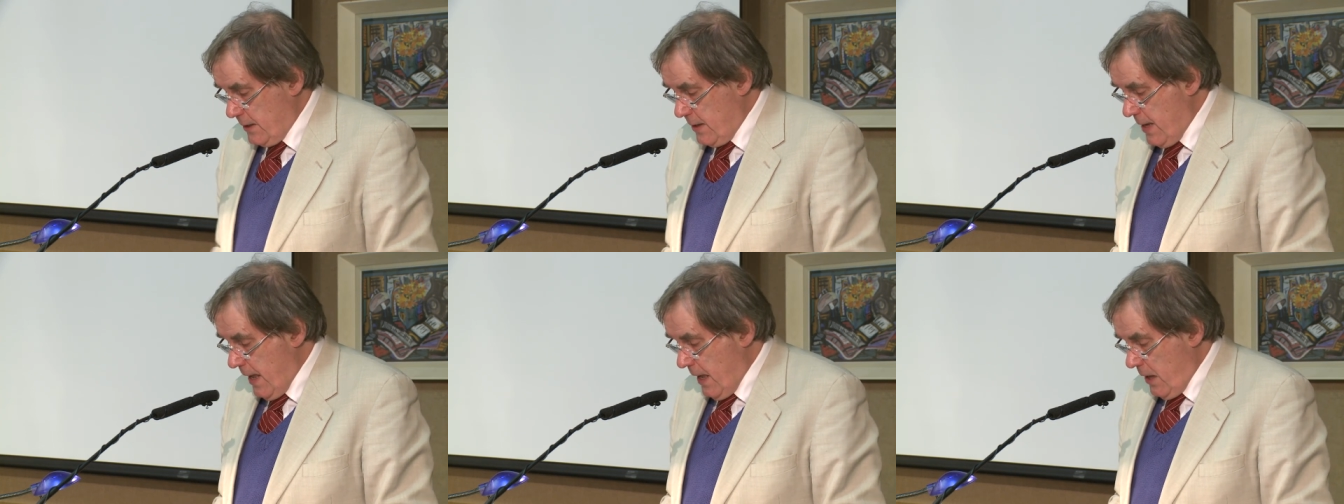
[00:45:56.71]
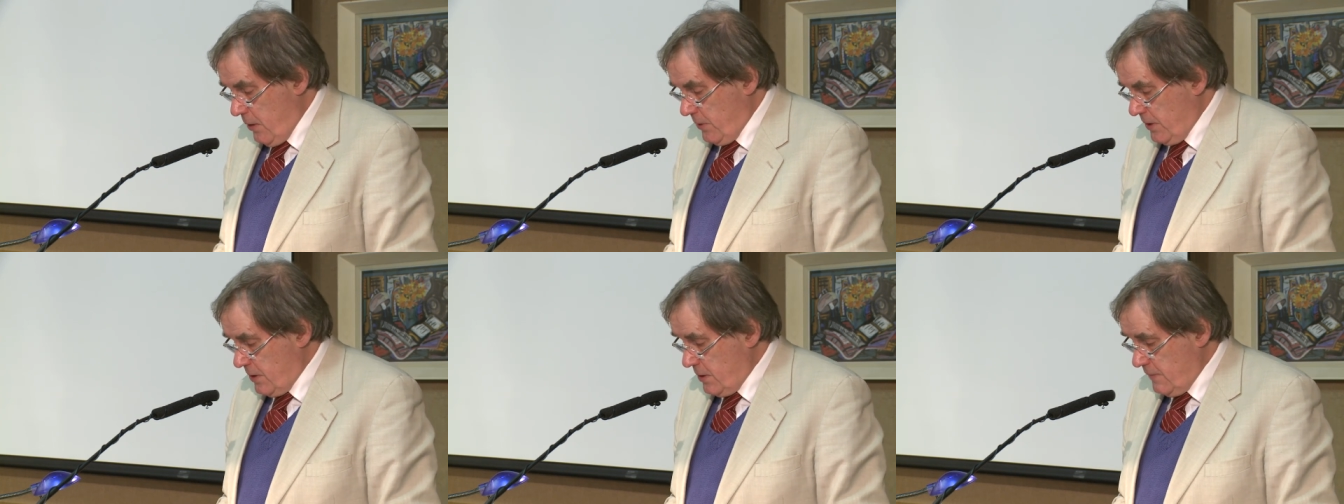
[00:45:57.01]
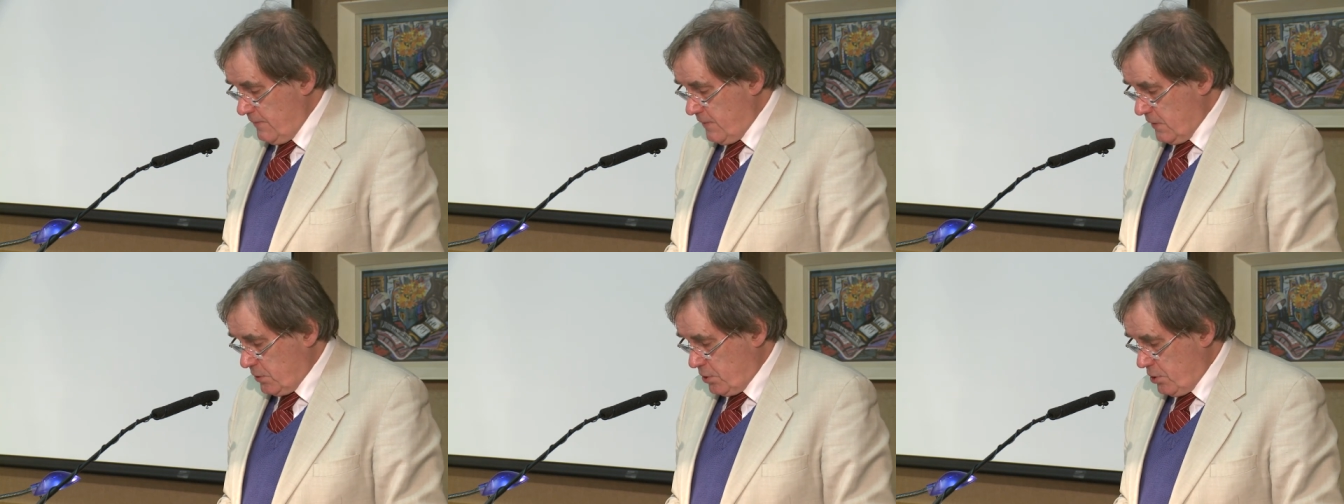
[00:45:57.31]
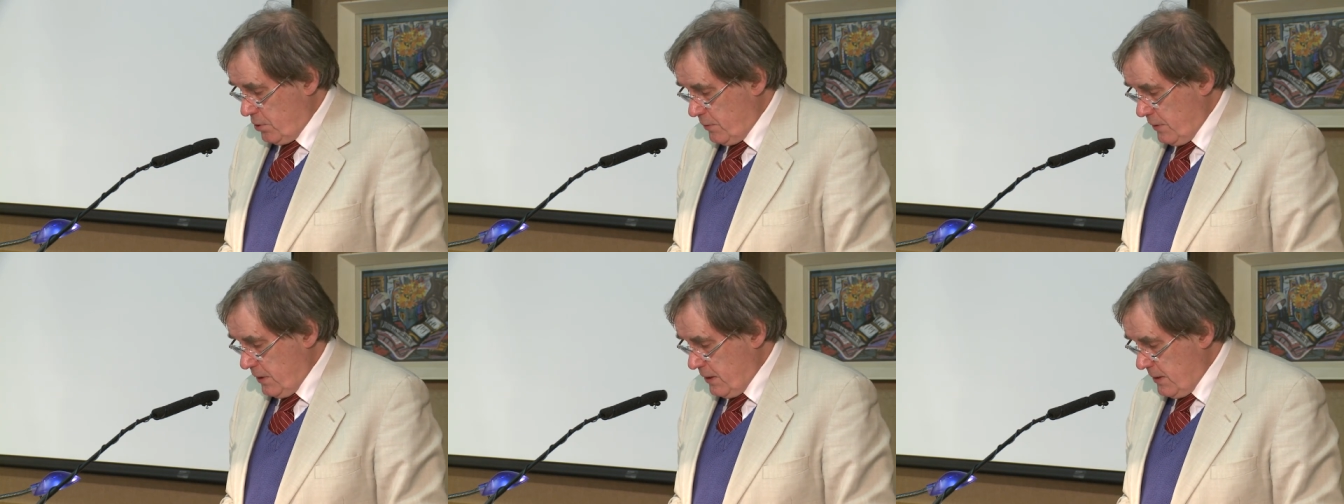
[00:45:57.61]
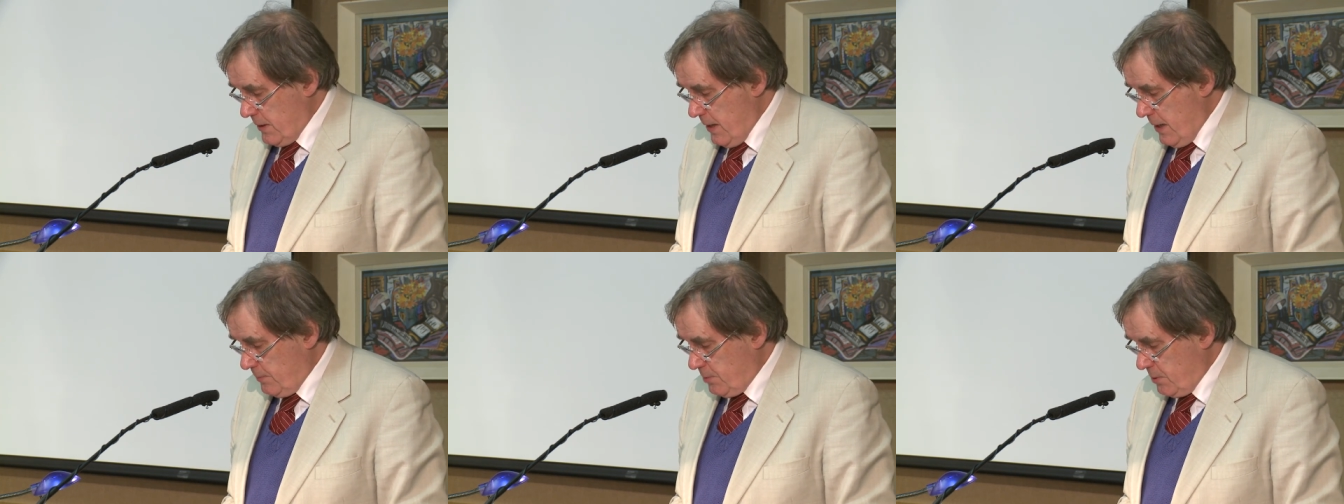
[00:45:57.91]
now in the
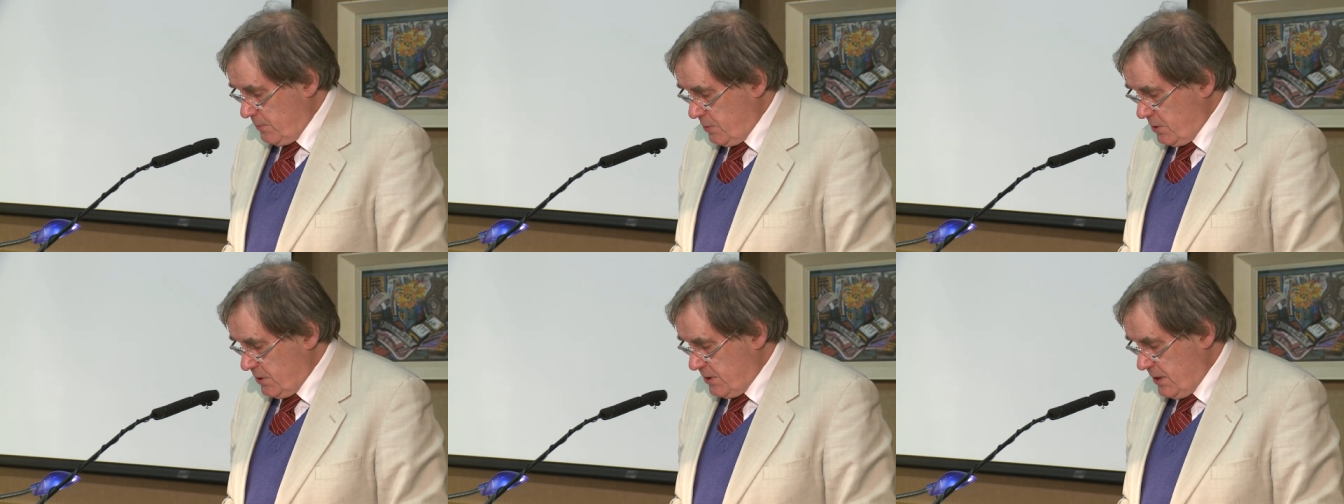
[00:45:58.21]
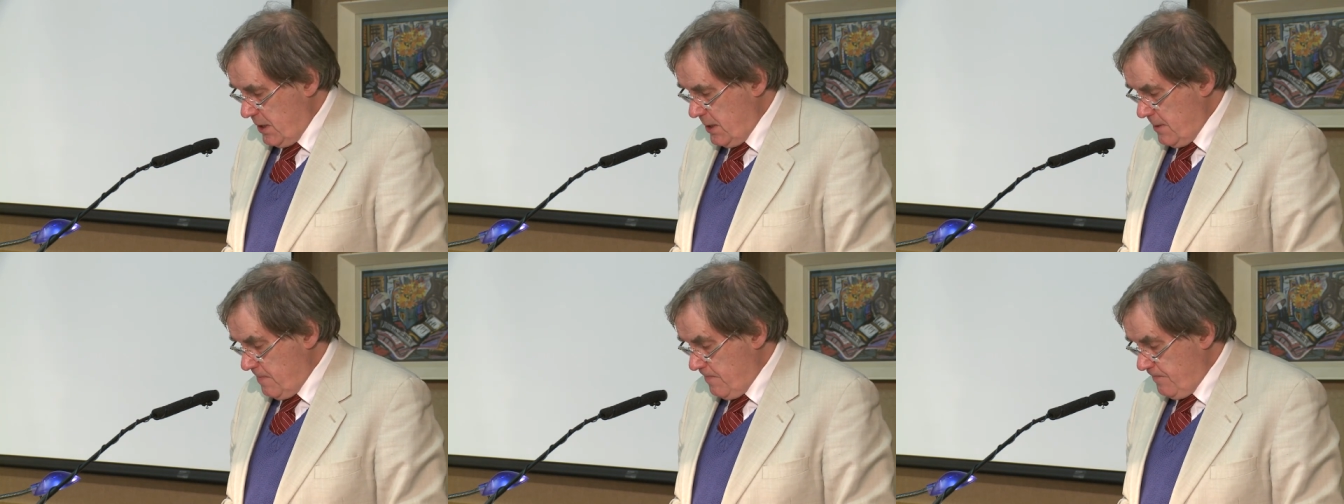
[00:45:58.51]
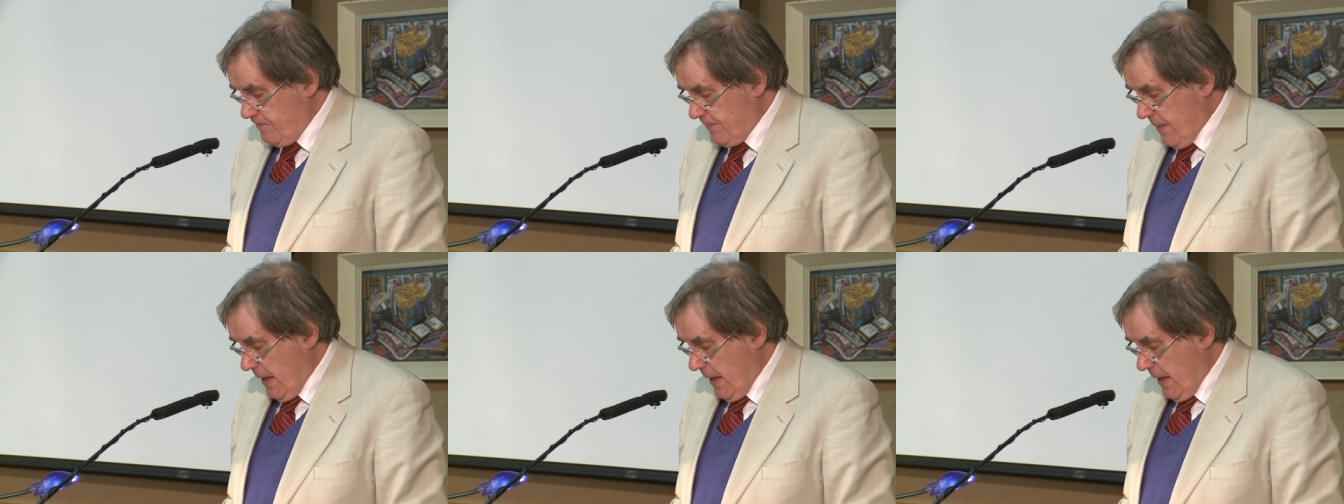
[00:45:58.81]
Victoria and Albert Museum.